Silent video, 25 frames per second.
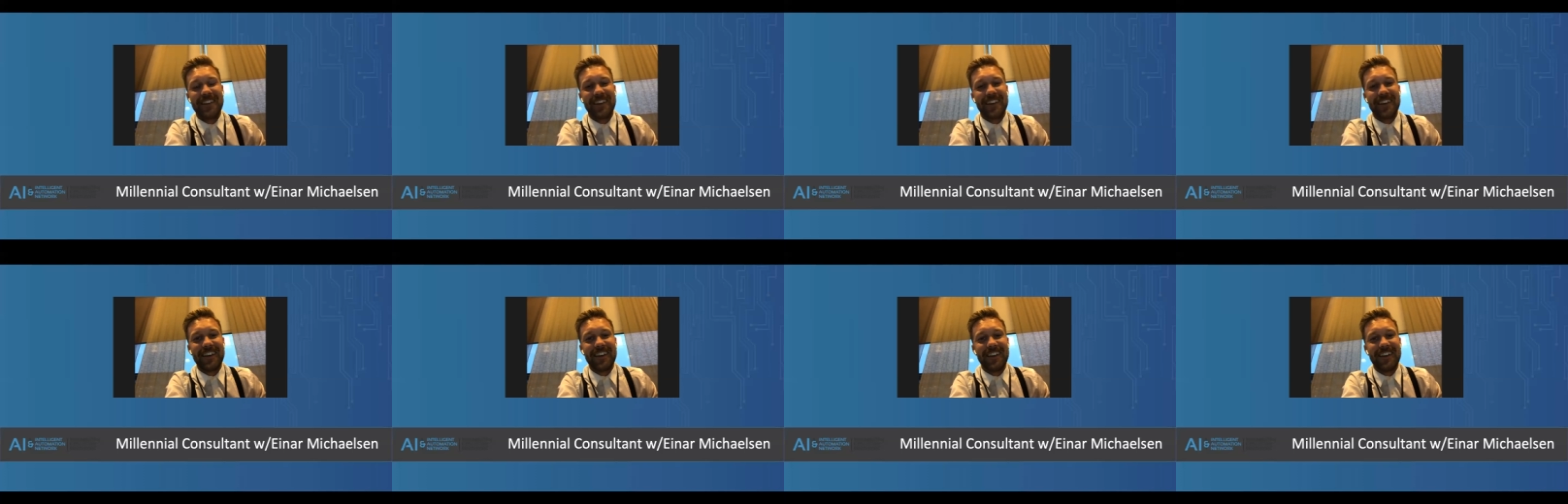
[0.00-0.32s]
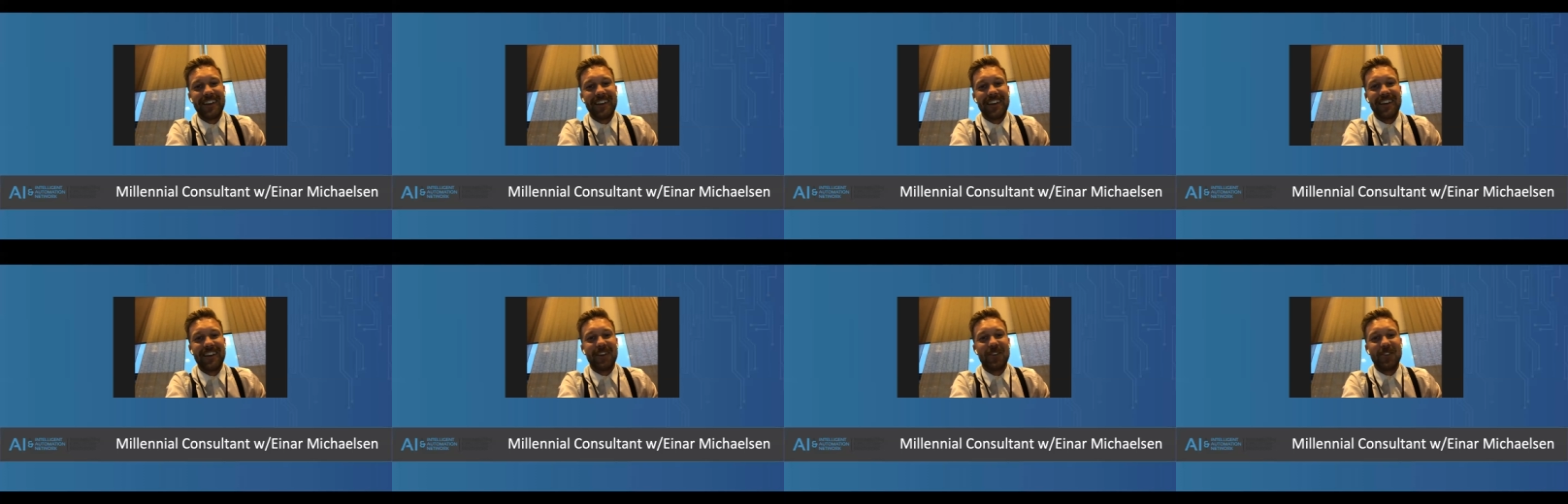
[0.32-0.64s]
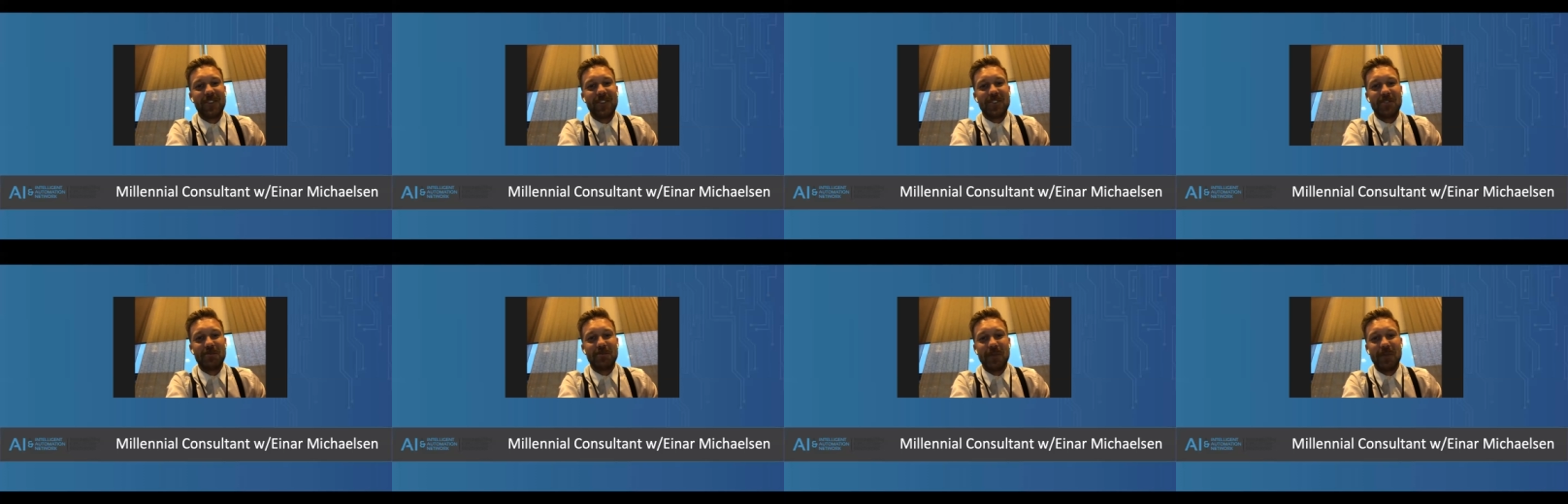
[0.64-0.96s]

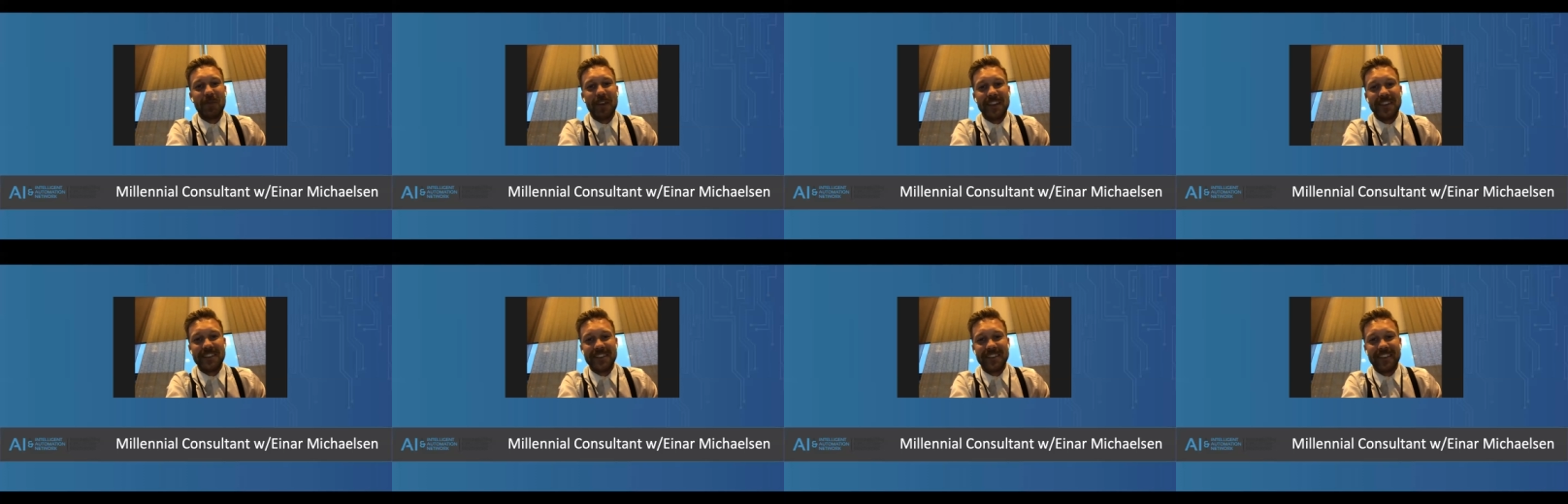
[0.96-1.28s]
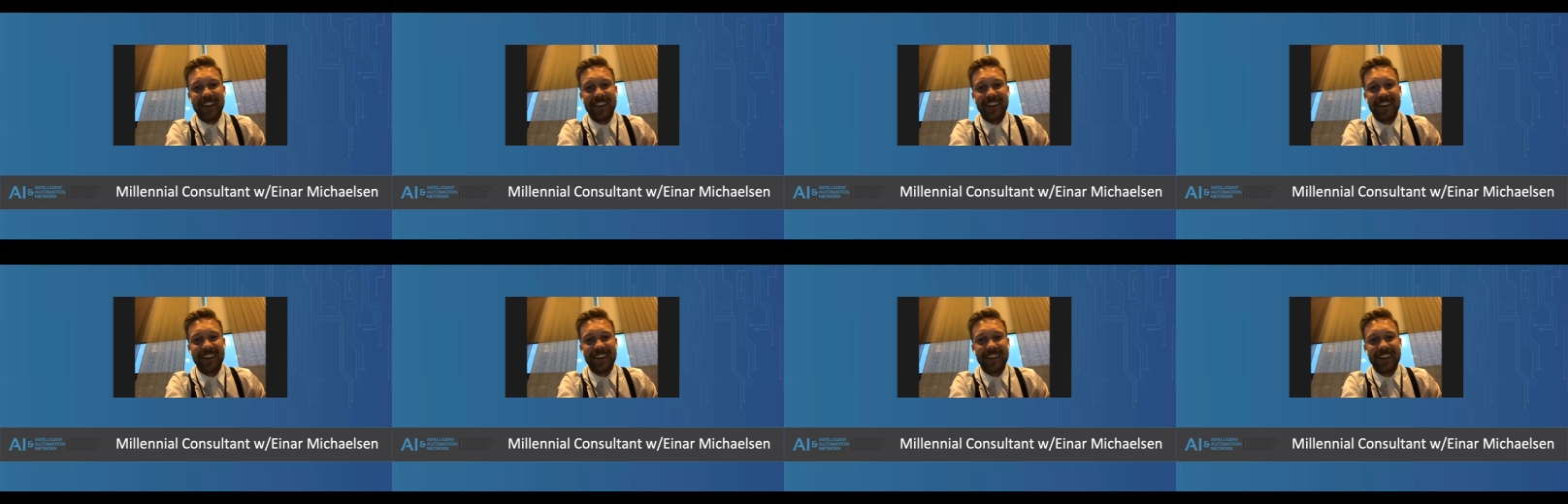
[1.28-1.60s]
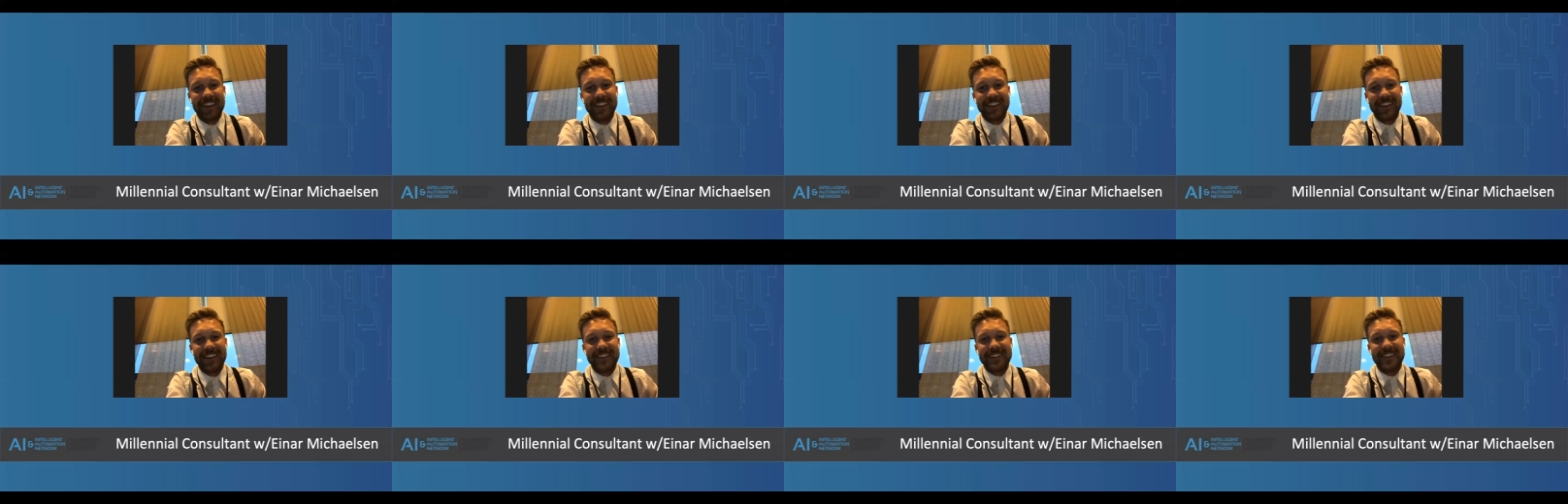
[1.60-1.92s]
automation,
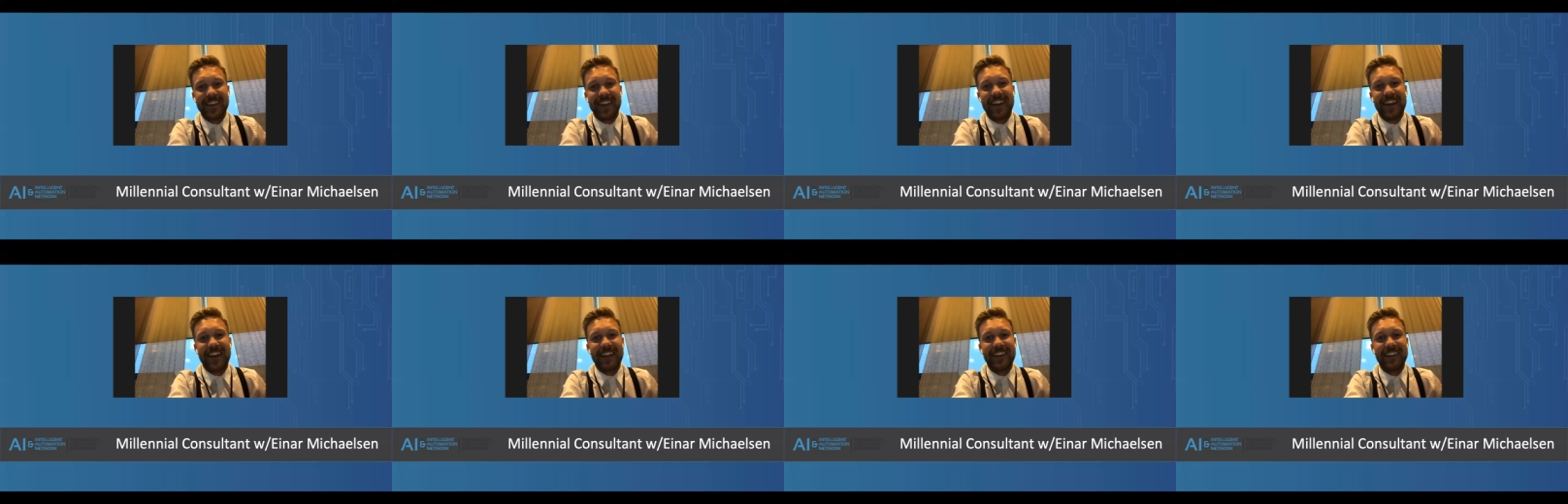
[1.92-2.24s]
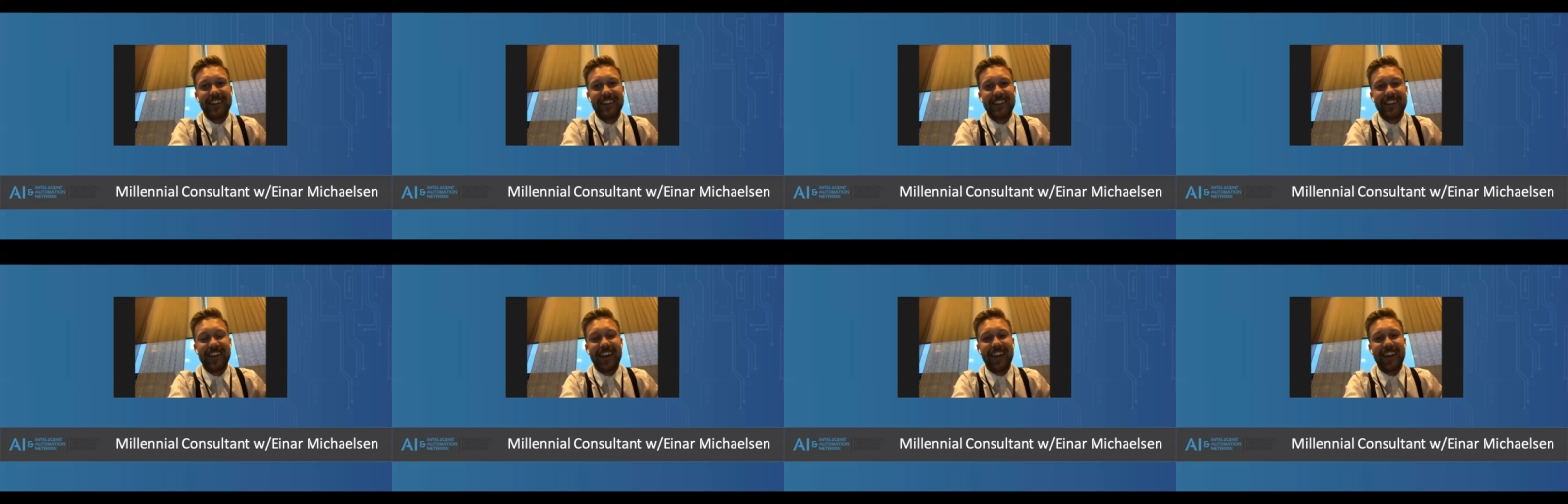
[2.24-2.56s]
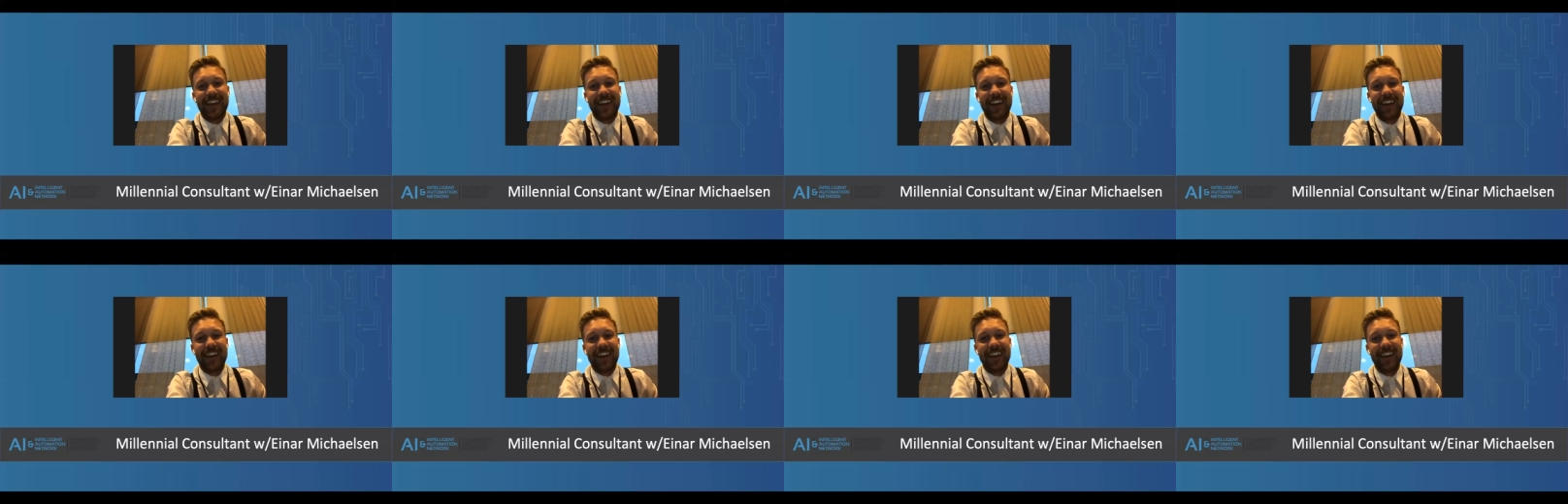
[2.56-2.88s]
analytics, and
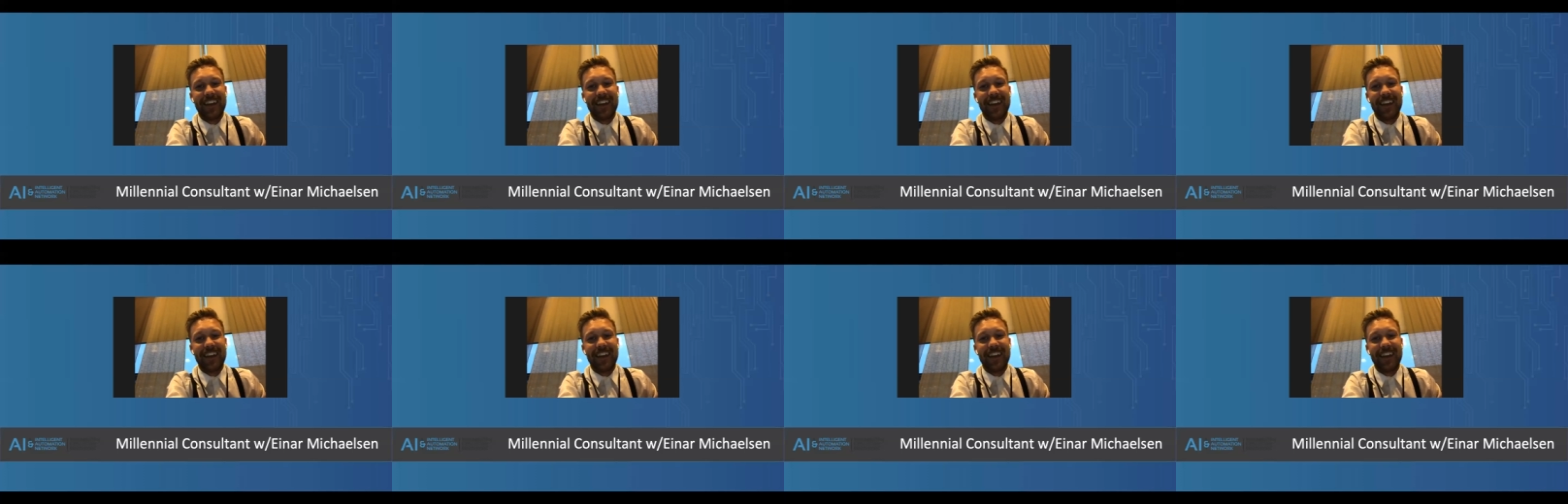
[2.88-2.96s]
AI.